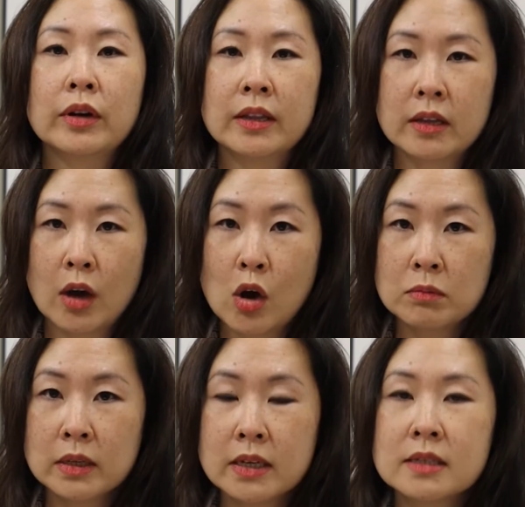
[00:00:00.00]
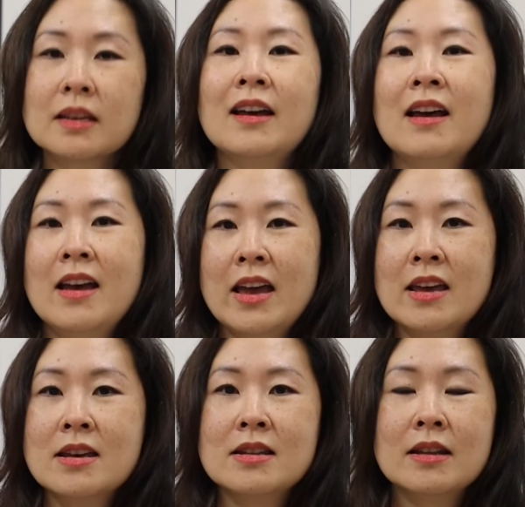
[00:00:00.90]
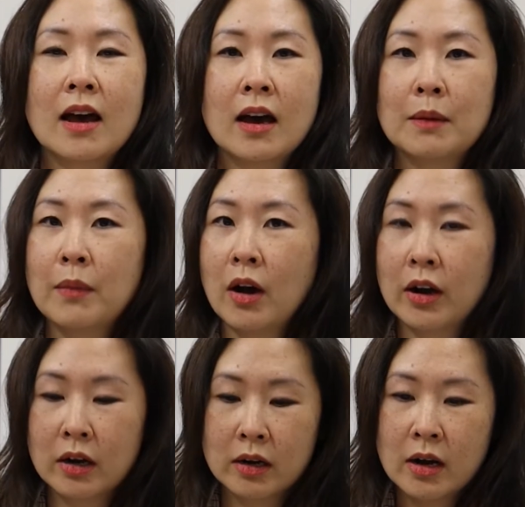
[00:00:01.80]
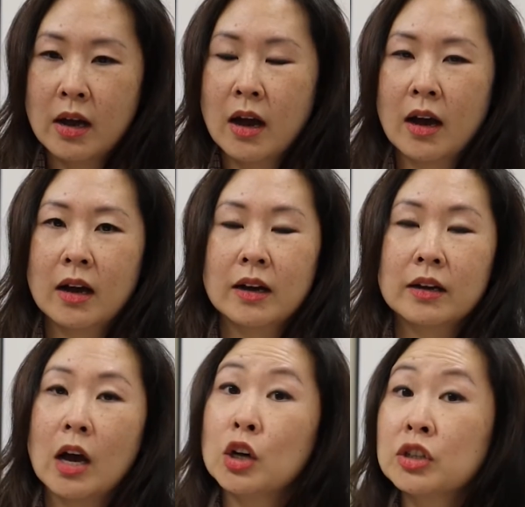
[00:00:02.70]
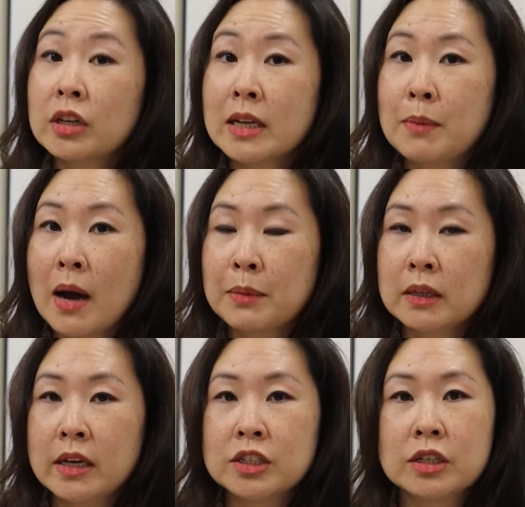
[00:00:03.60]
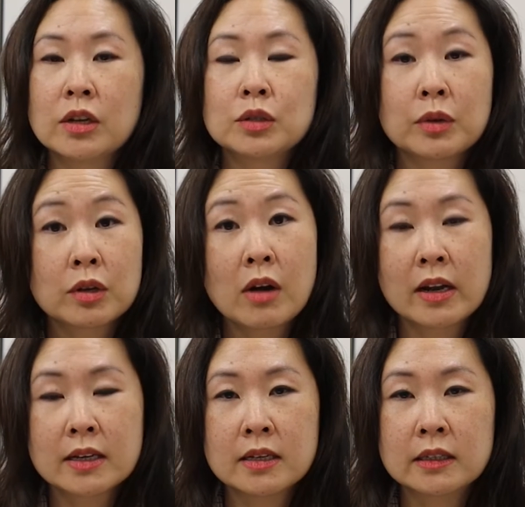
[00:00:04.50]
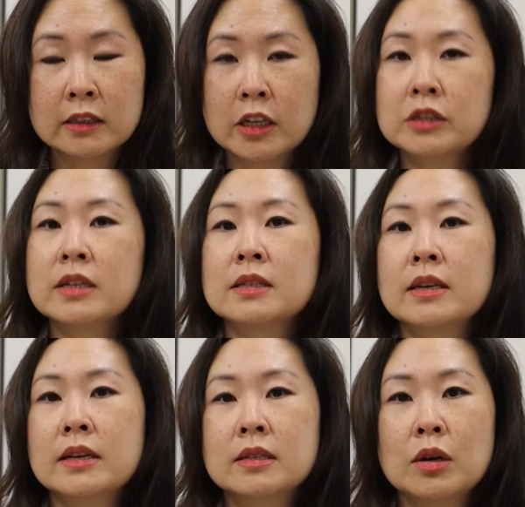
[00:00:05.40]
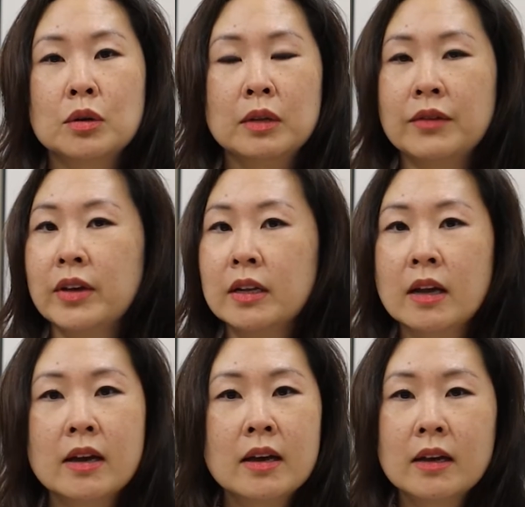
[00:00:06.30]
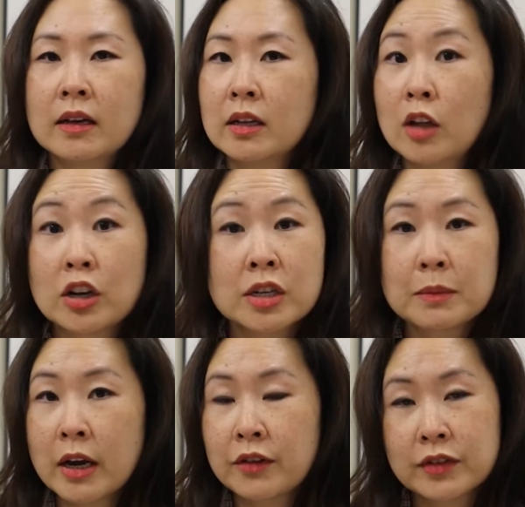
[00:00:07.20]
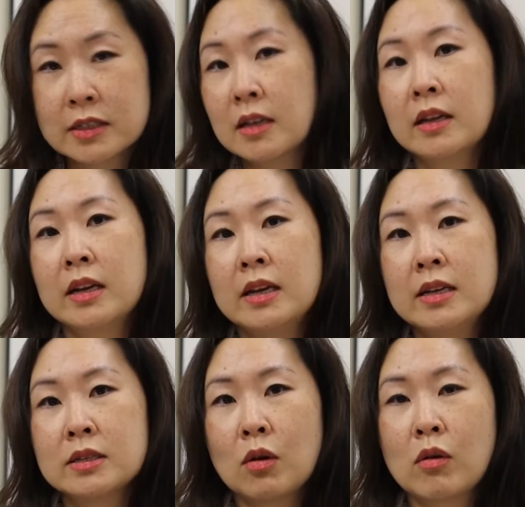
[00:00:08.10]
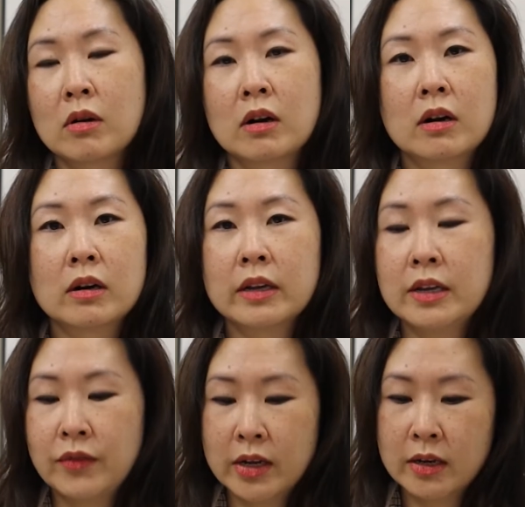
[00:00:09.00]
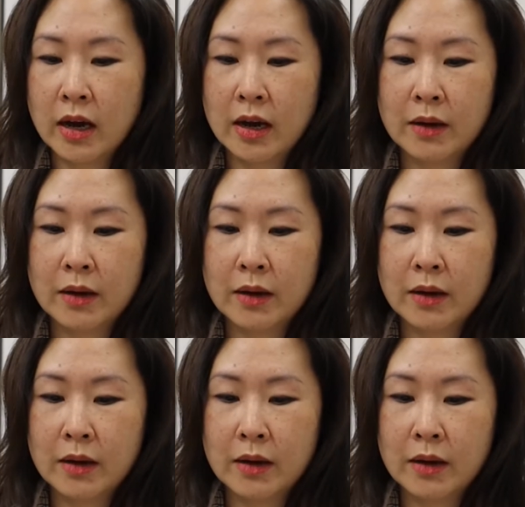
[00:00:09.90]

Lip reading: in the homeless, in our elderly population, those with chronic illnesses who live in long-term care facilities, or even